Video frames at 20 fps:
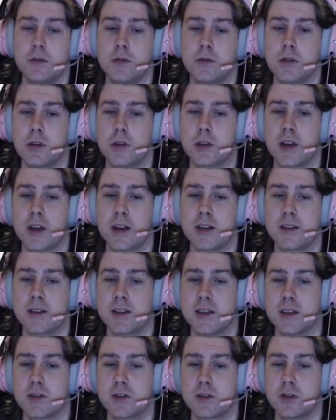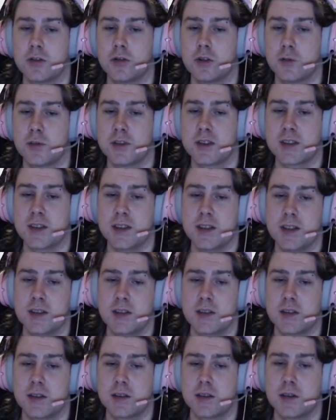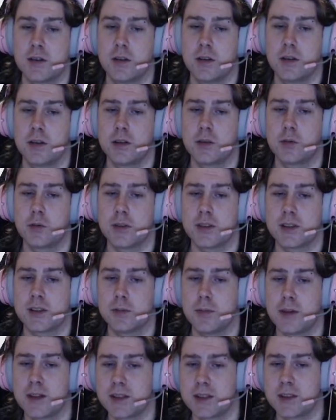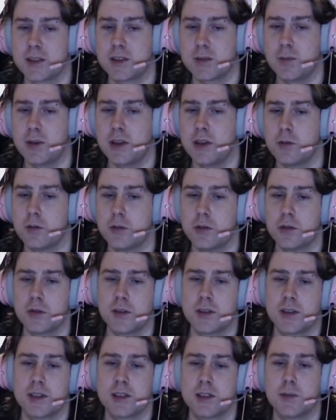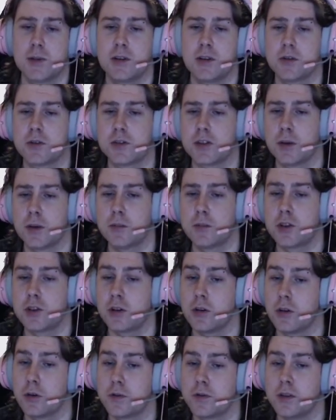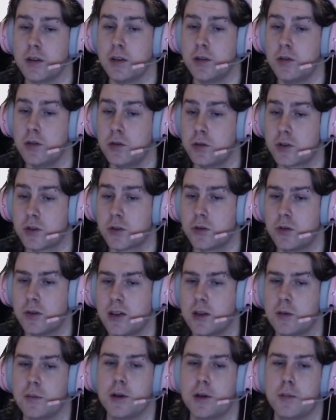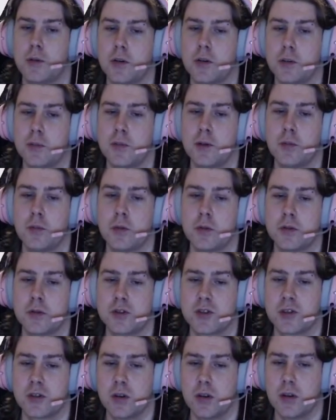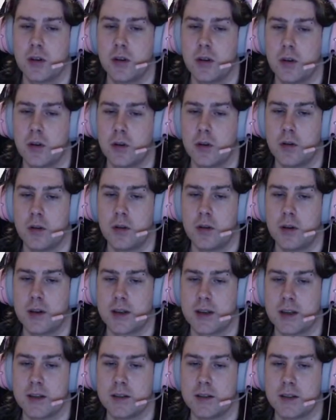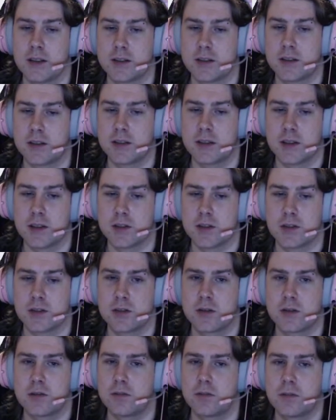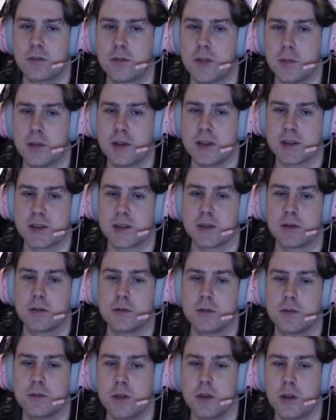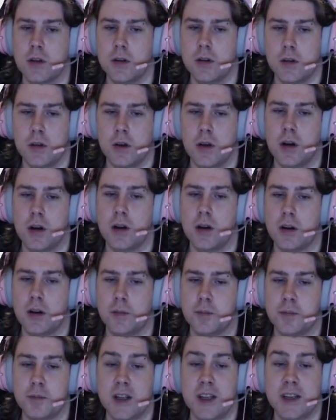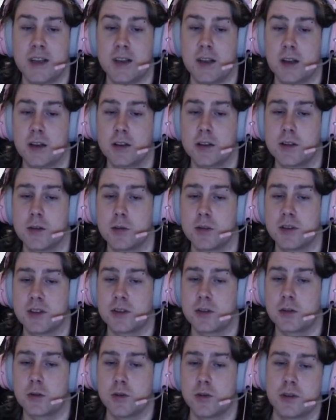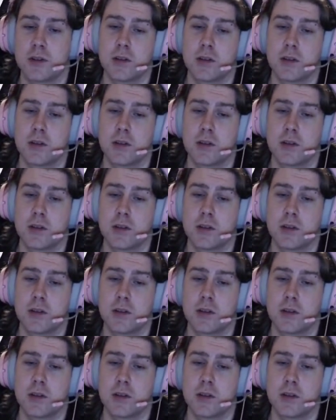Okay, let's see here. So Gypsy's Kiss increases max SP and reduces SP consumption of the user and nearby party members. Again, that's just amazing. Lady Luck increases crit and